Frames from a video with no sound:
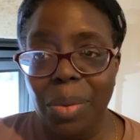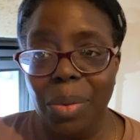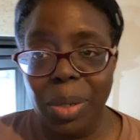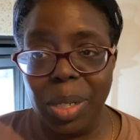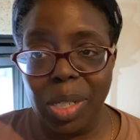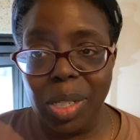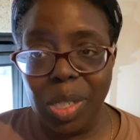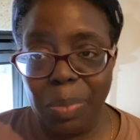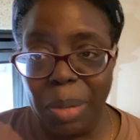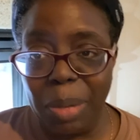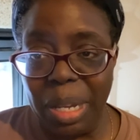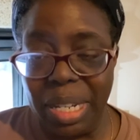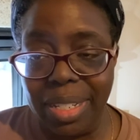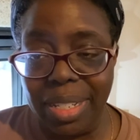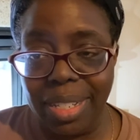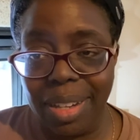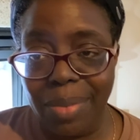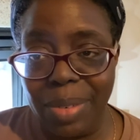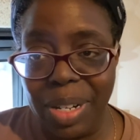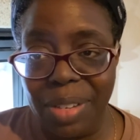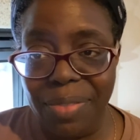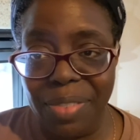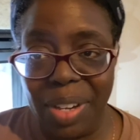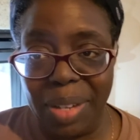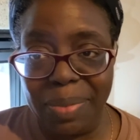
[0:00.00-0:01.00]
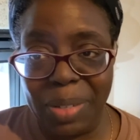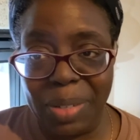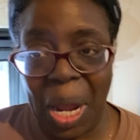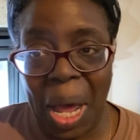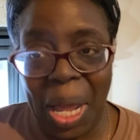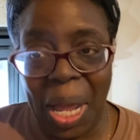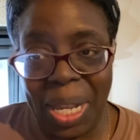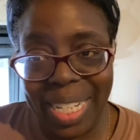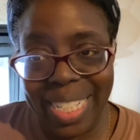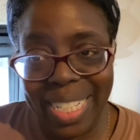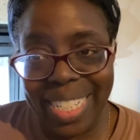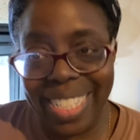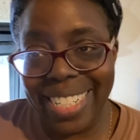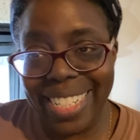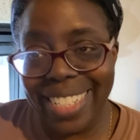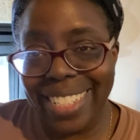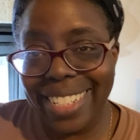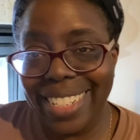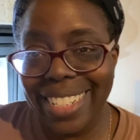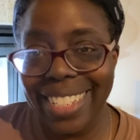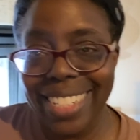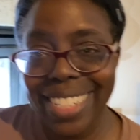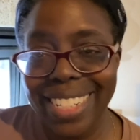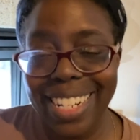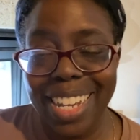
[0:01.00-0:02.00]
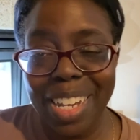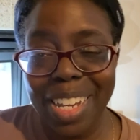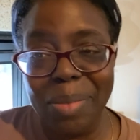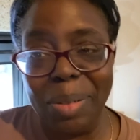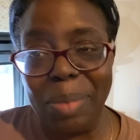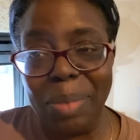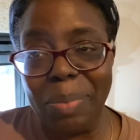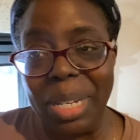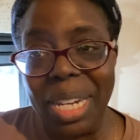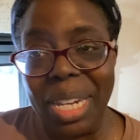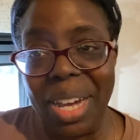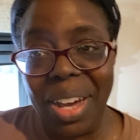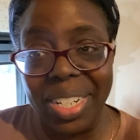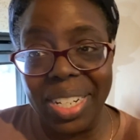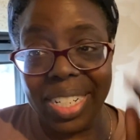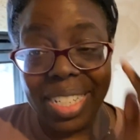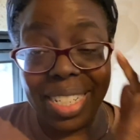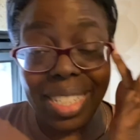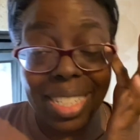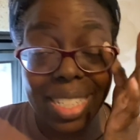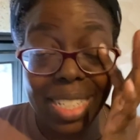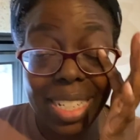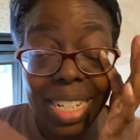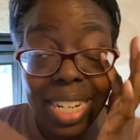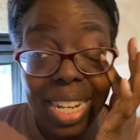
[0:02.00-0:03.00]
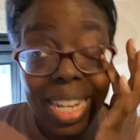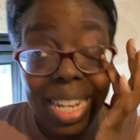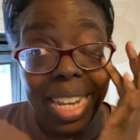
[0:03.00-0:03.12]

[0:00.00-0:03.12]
want to spend seventy-five dollars. I'm going to be honest.